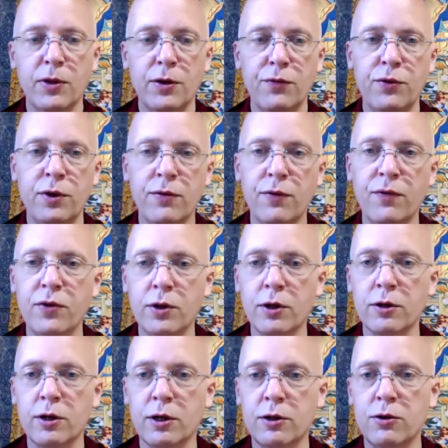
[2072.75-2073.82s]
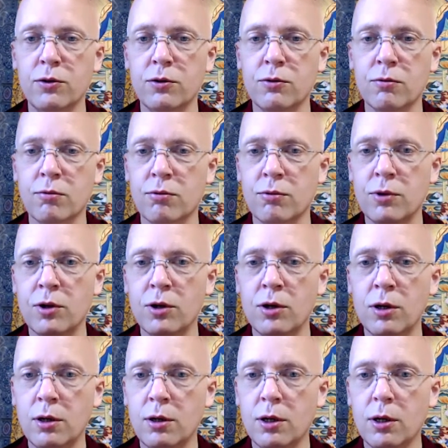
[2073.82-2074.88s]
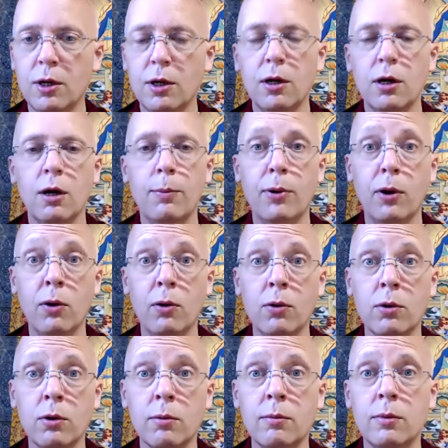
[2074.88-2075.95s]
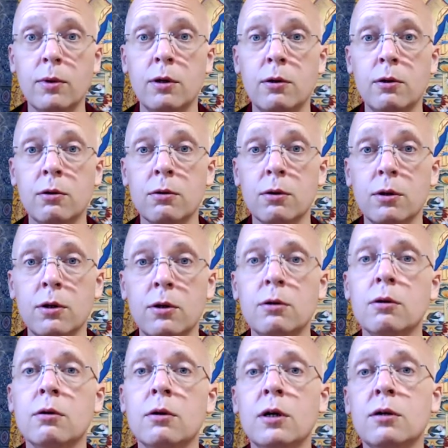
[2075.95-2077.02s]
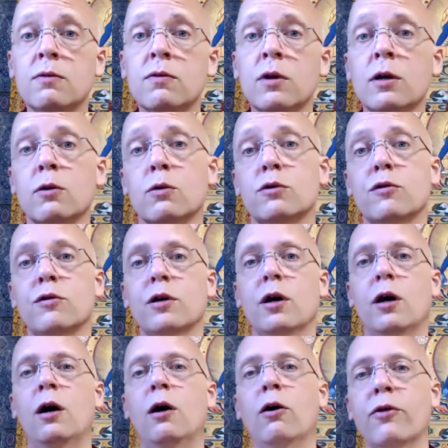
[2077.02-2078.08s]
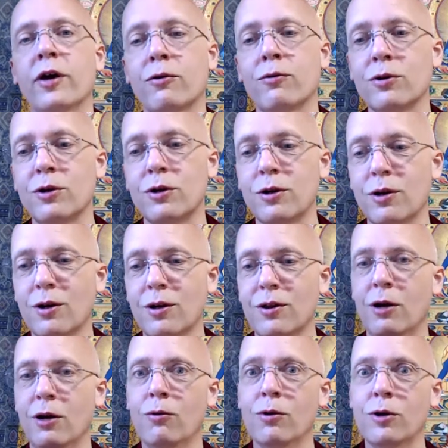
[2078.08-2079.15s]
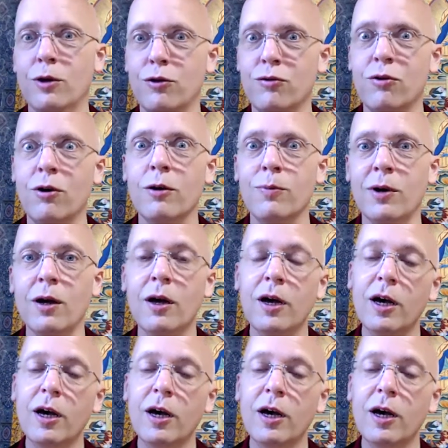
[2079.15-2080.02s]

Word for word: If you have the feeling like you can read a poem in your in your native language and say, "Oh, that really that really struck me,"